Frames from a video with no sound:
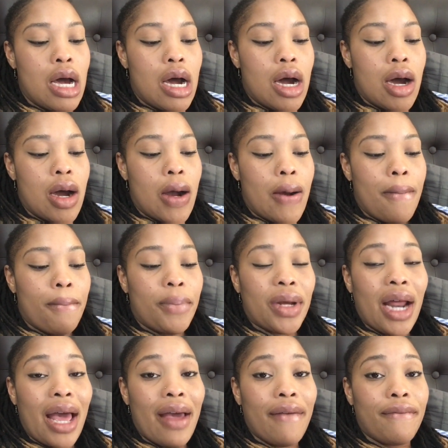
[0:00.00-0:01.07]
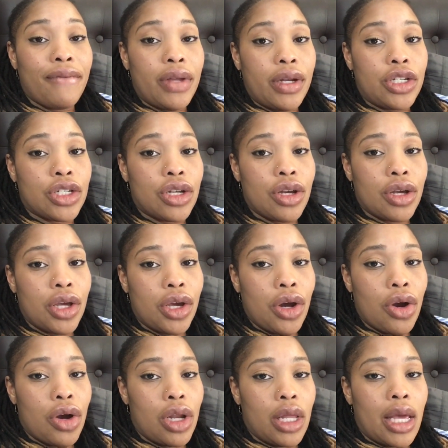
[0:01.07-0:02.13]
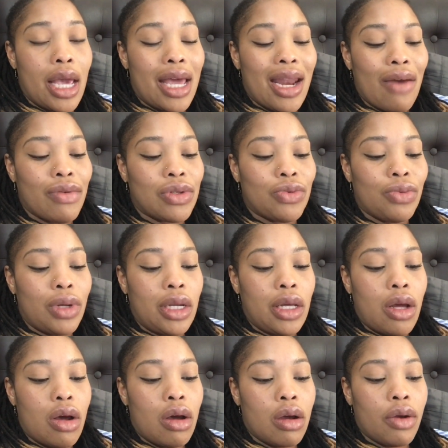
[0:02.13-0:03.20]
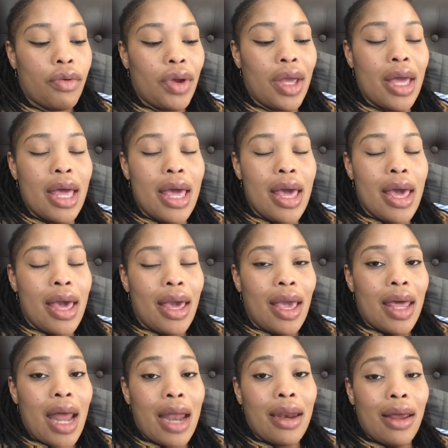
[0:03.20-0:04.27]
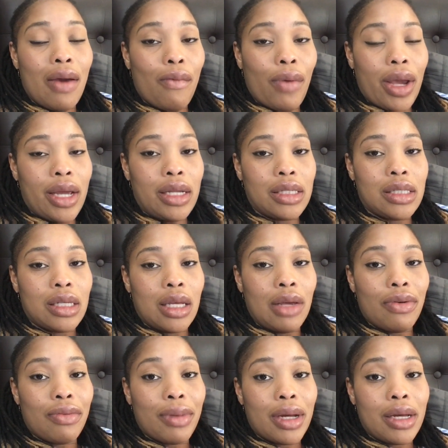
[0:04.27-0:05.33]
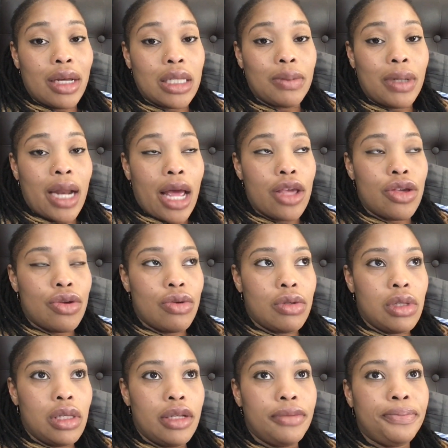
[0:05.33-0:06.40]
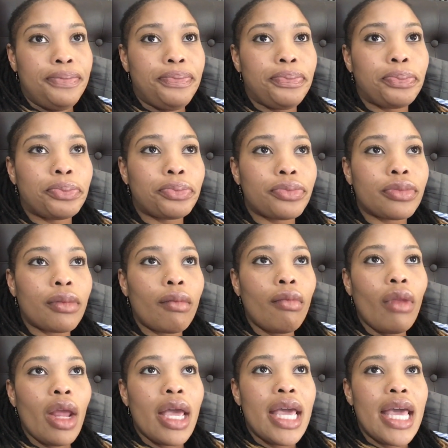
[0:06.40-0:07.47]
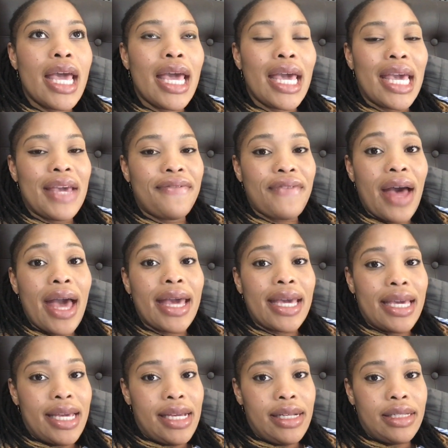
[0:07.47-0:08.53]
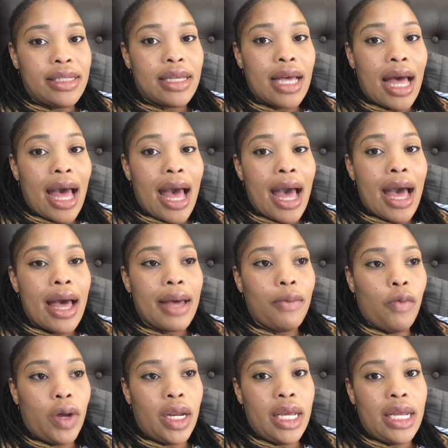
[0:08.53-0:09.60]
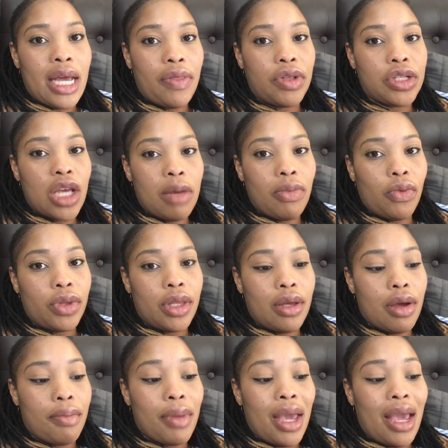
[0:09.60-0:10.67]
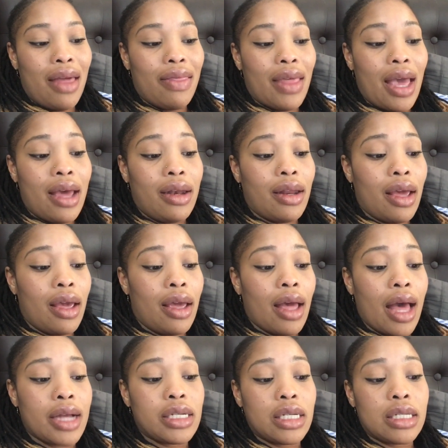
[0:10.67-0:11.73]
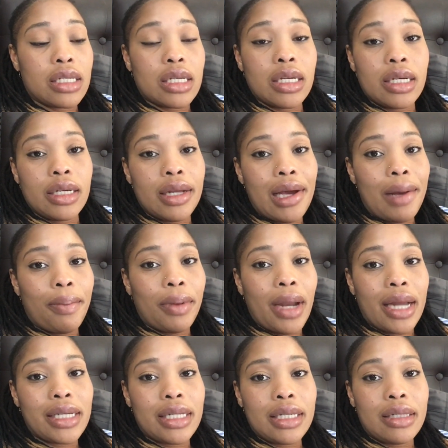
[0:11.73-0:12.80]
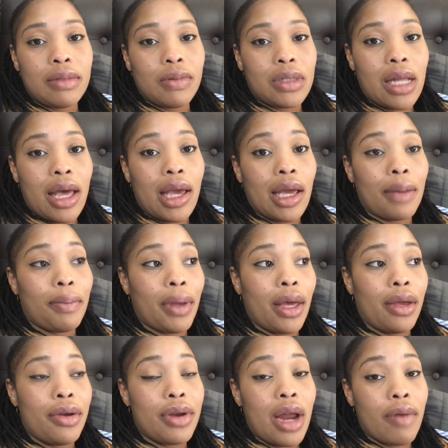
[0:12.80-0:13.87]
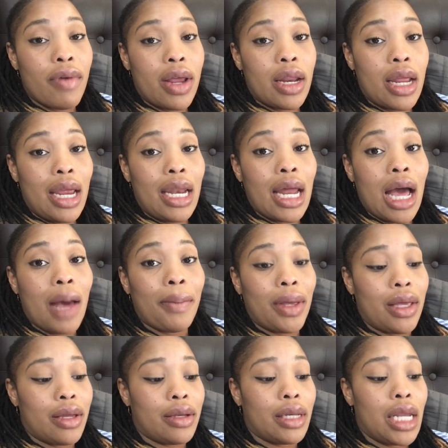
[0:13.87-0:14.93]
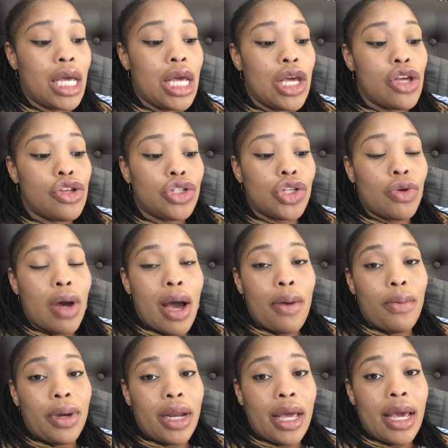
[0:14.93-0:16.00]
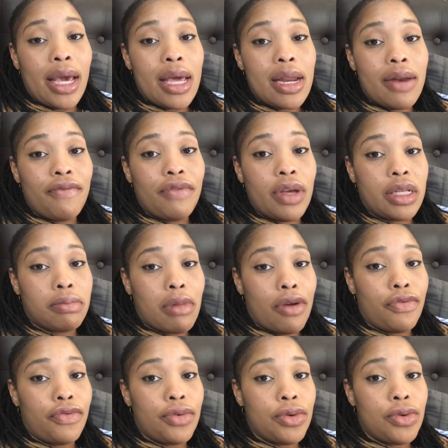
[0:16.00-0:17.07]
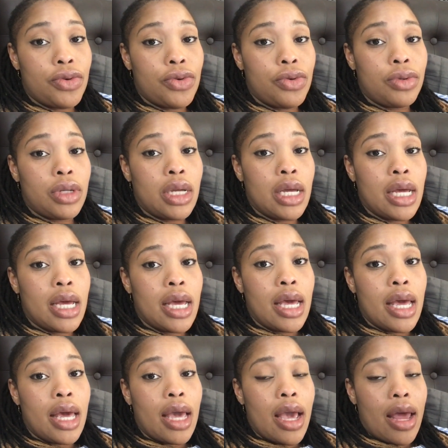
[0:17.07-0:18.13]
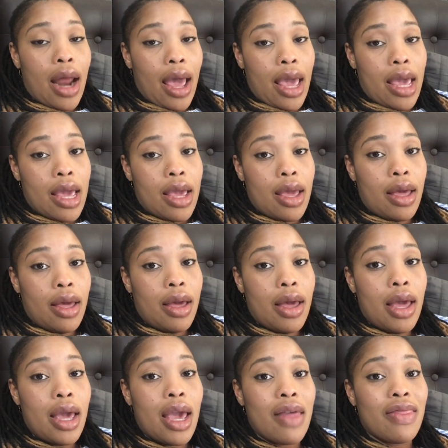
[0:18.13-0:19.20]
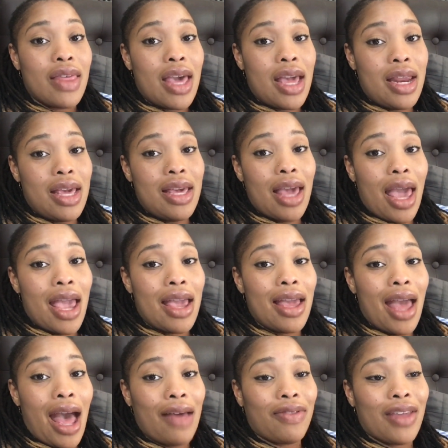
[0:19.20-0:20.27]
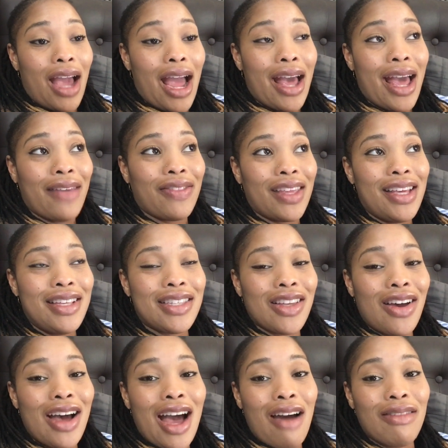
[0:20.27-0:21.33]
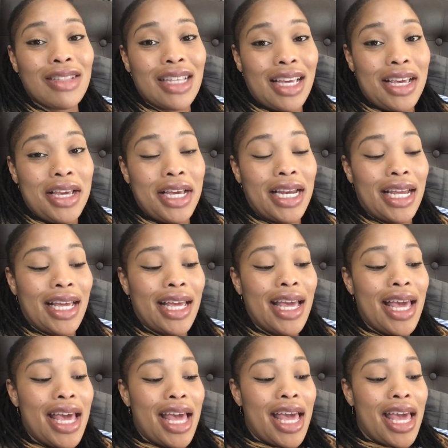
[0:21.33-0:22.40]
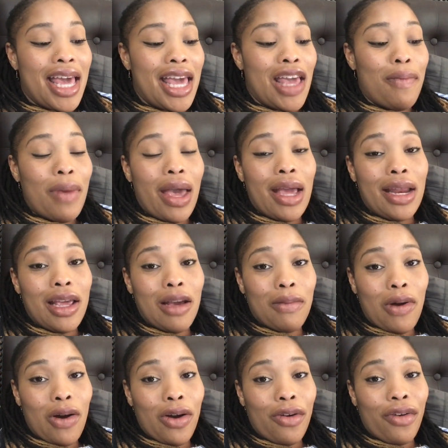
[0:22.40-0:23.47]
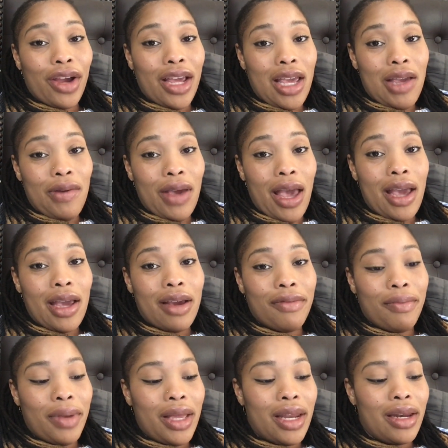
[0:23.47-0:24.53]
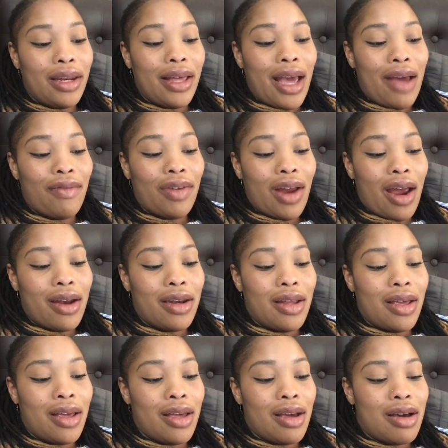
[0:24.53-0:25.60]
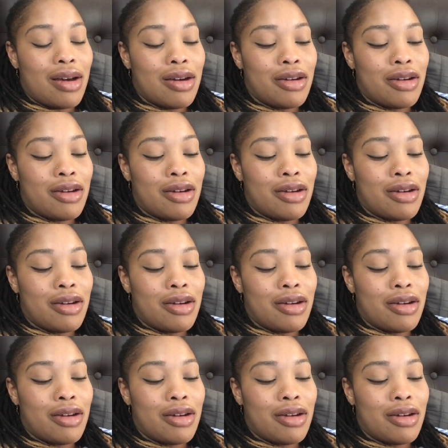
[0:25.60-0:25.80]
But I finished cooking early and I was really hungry and I didn't wait to eat with my husband. I usually, if I eat, I want to eat at the table with him. And that day, I just couldn't help it. I just was like, babe, you're not ready to eat? I'm eating. So I went ahead and fixed my food and I ate. And then he ate after he saw how I was eating it. It made him hungry and he ate immediately after I did.